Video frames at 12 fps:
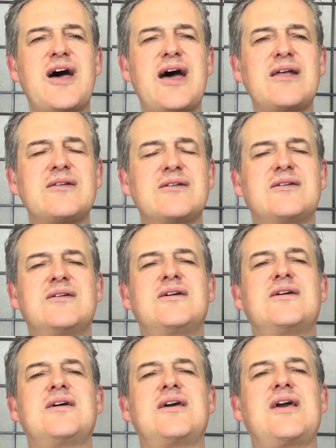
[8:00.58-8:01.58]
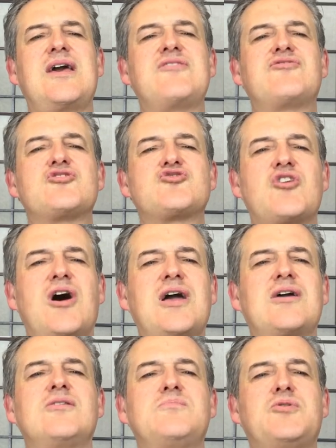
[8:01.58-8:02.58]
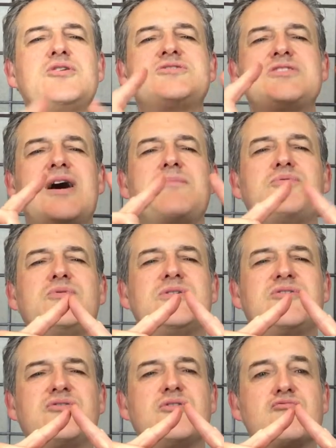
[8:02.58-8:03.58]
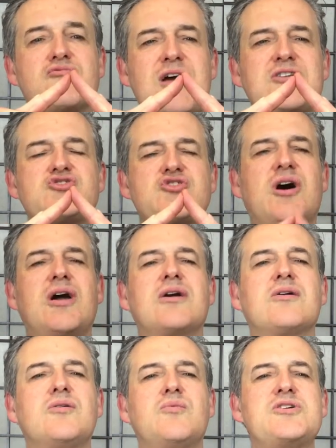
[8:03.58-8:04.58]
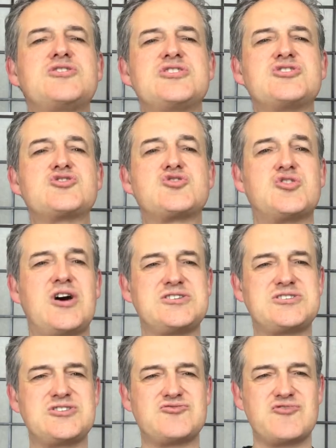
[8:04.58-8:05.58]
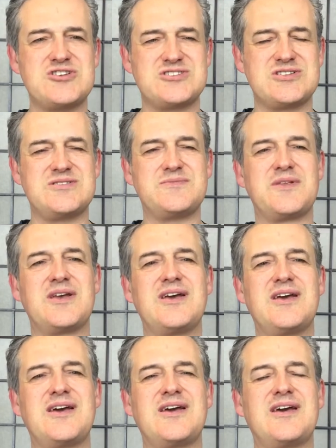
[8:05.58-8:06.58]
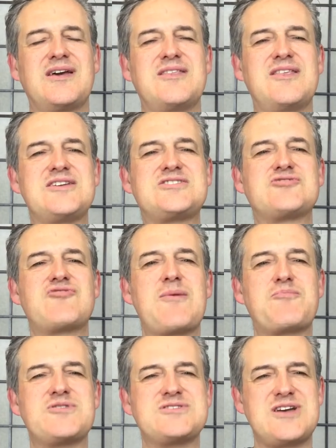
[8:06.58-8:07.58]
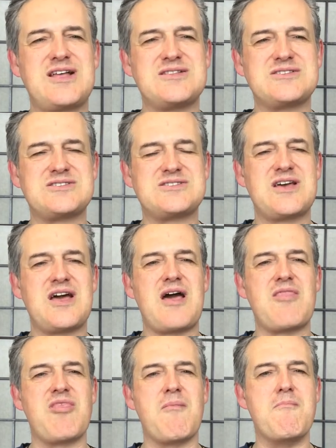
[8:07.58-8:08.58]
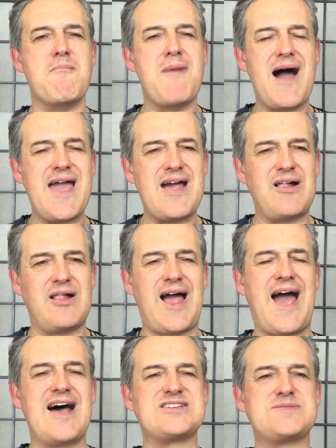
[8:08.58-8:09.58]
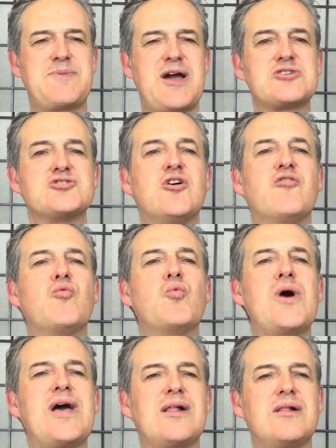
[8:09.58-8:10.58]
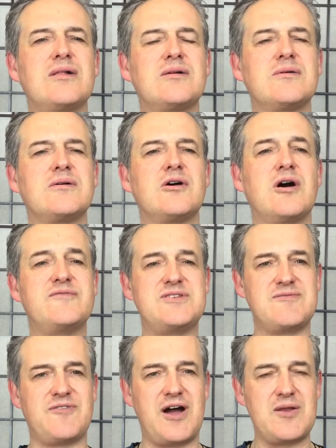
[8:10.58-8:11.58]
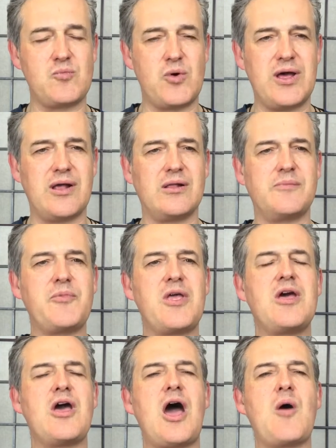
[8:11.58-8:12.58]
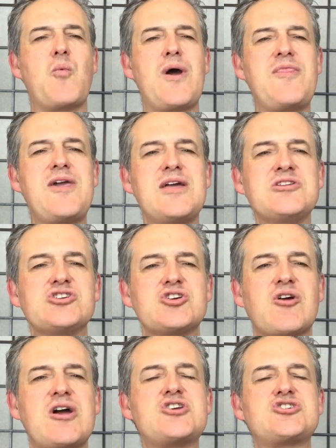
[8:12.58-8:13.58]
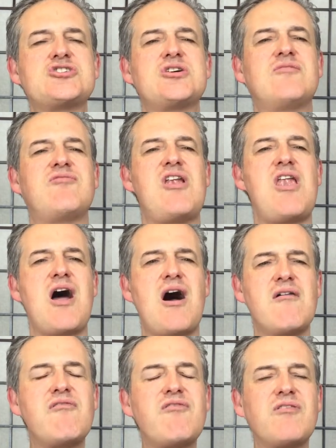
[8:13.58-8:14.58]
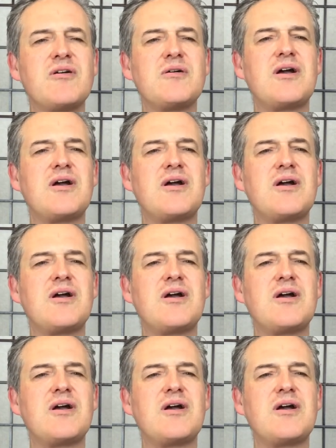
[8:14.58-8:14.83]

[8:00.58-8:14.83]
that is the triangle pointed upwards, the red triangle, which is Christ is risen. This represents the male aspect of will, of divine will. And when the integration of love